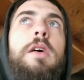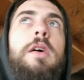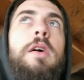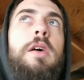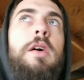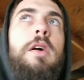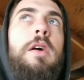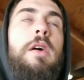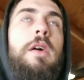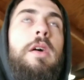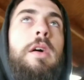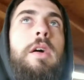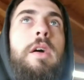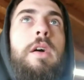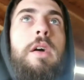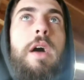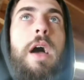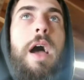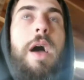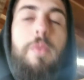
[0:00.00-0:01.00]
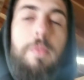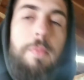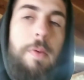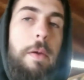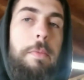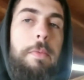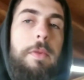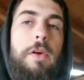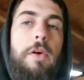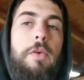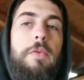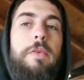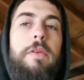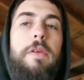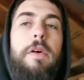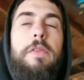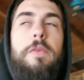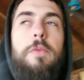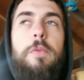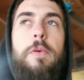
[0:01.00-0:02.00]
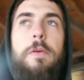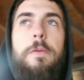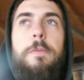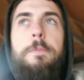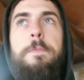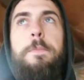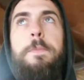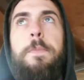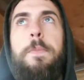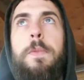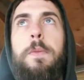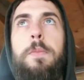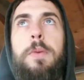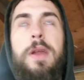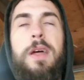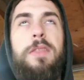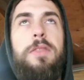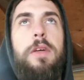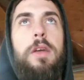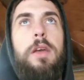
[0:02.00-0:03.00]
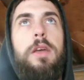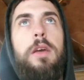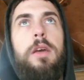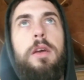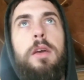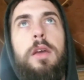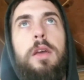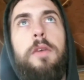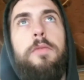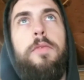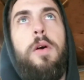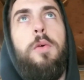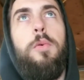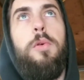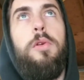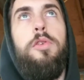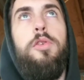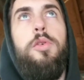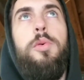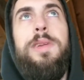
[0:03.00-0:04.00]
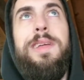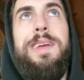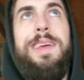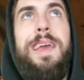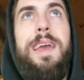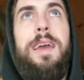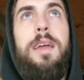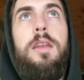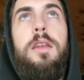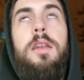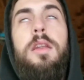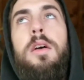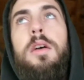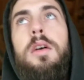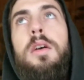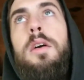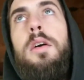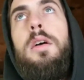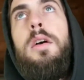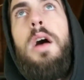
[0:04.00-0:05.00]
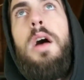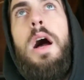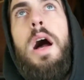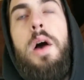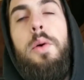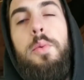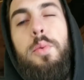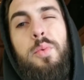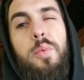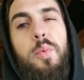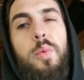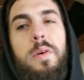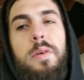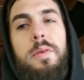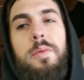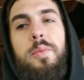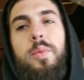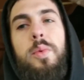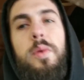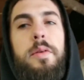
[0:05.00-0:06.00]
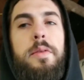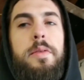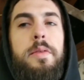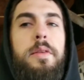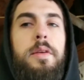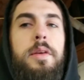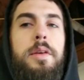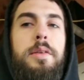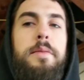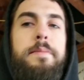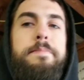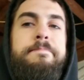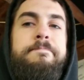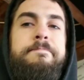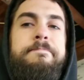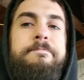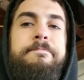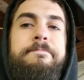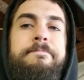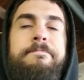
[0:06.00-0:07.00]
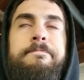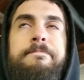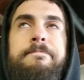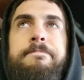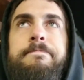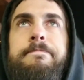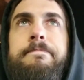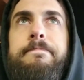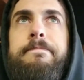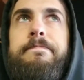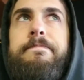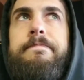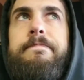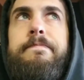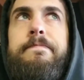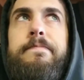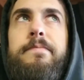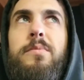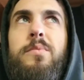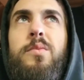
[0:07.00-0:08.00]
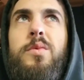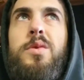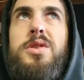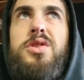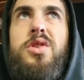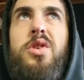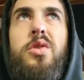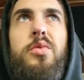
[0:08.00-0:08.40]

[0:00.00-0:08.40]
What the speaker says: would probably own another one, but I think if I were to do it again, I would want one that was already